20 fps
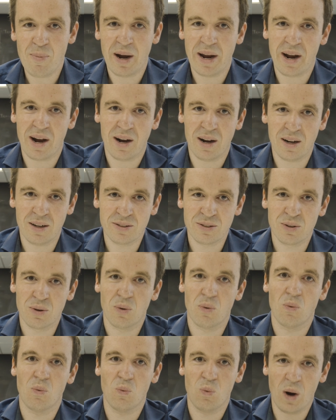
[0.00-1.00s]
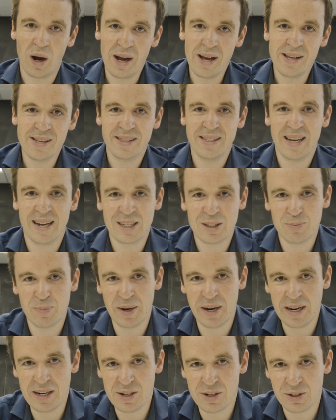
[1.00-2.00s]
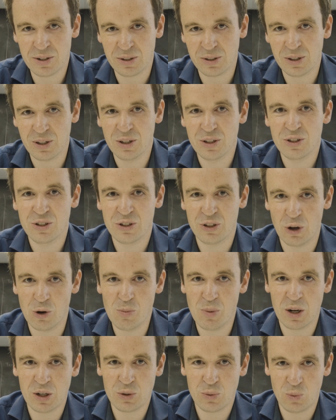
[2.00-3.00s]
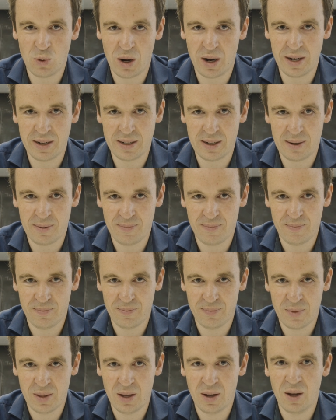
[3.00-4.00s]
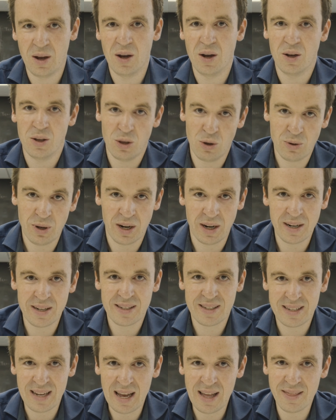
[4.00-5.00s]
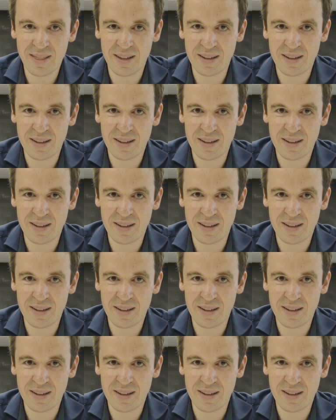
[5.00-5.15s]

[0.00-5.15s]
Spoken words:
might ask, why is the exponential so much wider? You can understand